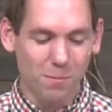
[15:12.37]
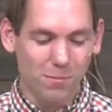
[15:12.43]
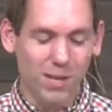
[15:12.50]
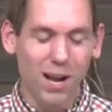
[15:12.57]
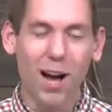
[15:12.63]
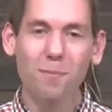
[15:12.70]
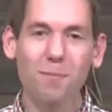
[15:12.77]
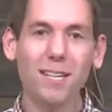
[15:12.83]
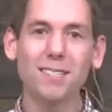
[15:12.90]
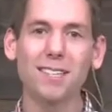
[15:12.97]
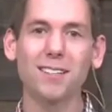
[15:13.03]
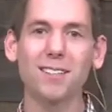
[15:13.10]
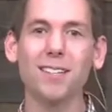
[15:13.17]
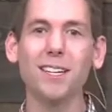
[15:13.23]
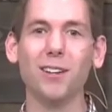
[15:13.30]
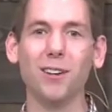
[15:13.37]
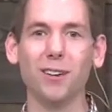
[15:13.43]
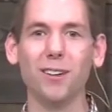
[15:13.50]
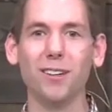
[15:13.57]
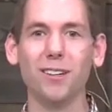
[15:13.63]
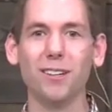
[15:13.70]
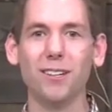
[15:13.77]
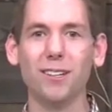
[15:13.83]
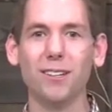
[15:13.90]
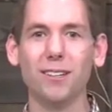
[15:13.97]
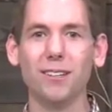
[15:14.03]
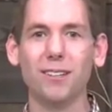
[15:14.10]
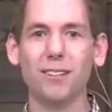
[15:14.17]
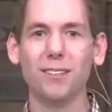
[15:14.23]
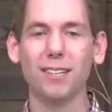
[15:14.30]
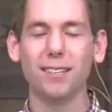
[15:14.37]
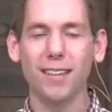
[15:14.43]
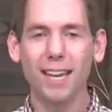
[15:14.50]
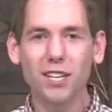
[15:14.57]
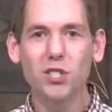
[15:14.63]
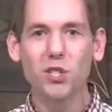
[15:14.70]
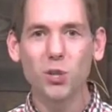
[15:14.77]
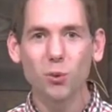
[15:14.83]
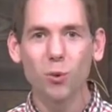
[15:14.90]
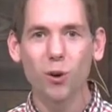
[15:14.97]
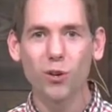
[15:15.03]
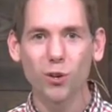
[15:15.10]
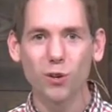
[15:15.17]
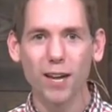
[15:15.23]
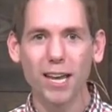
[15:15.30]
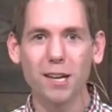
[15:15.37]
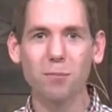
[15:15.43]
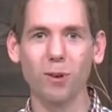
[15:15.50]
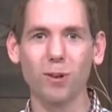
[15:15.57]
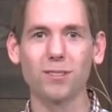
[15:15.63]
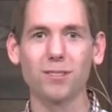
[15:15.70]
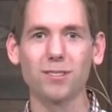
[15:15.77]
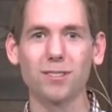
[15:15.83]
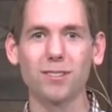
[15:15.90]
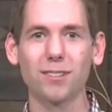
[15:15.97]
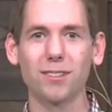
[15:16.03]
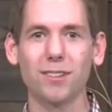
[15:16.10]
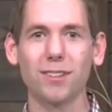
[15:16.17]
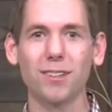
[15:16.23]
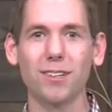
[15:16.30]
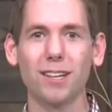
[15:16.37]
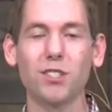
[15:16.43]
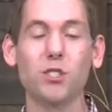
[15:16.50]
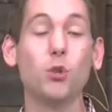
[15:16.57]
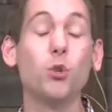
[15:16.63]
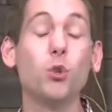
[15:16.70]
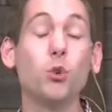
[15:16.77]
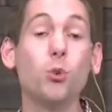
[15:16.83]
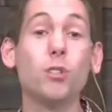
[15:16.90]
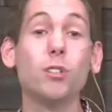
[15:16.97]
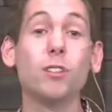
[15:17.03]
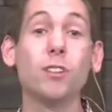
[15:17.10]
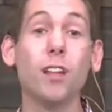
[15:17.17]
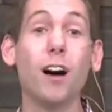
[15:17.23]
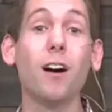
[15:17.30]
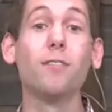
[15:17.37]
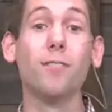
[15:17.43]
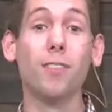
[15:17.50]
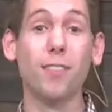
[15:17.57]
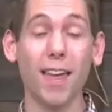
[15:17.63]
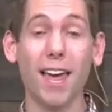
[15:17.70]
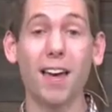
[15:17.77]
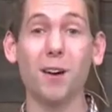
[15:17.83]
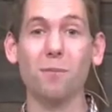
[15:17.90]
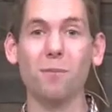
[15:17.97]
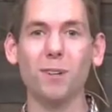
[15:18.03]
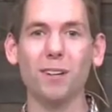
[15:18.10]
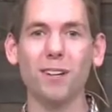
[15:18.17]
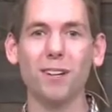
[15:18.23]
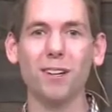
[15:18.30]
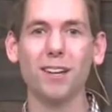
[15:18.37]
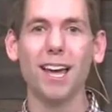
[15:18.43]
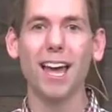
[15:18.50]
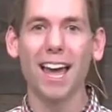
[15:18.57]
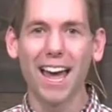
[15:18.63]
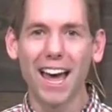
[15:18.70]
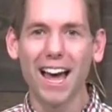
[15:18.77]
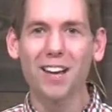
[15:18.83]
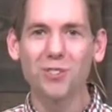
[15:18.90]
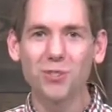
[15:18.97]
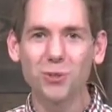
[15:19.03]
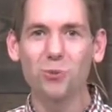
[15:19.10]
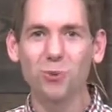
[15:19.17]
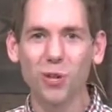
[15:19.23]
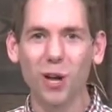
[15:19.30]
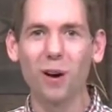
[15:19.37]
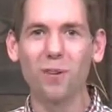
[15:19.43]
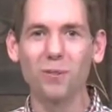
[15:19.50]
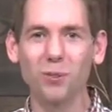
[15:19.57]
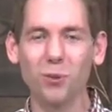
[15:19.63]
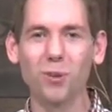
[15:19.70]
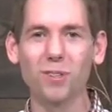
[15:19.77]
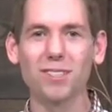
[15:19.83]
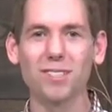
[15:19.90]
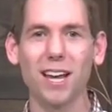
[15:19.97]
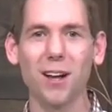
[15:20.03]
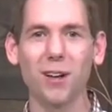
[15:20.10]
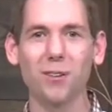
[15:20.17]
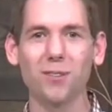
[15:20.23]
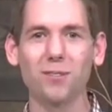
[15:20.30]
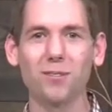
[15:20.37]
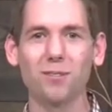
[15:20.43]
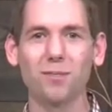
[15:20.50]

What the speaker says: But God makes it clear that they too are your neighbors. And so you are to love them as you love yourself.